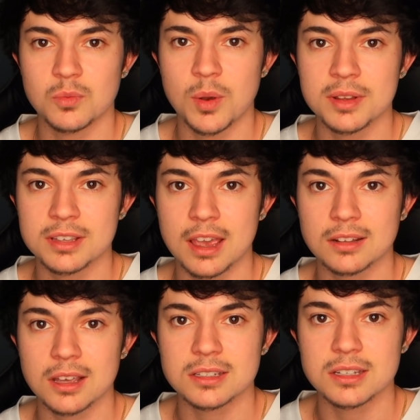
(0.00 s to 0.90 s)
Women
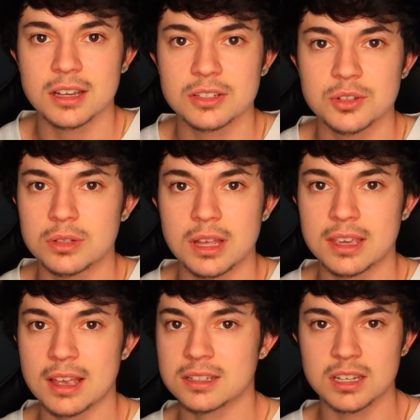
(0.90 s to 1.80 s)
can't like sex too. They
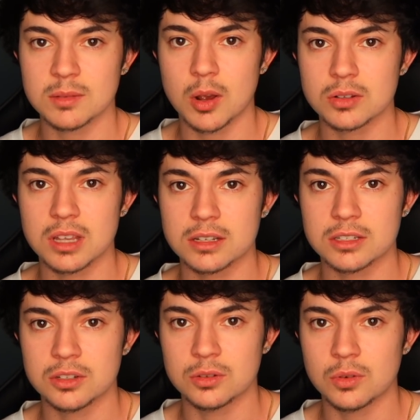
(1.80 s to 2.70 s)
can't sing about
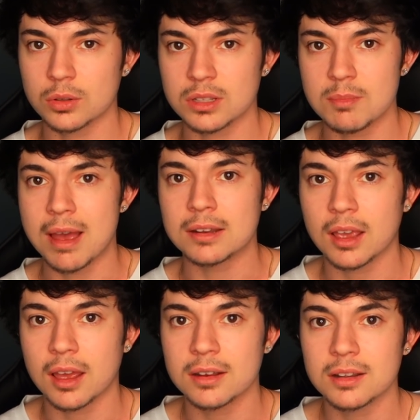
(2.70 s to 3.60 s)
sex too. Only men
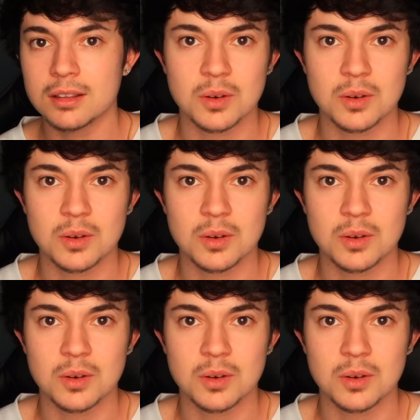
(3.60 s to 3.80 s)
can.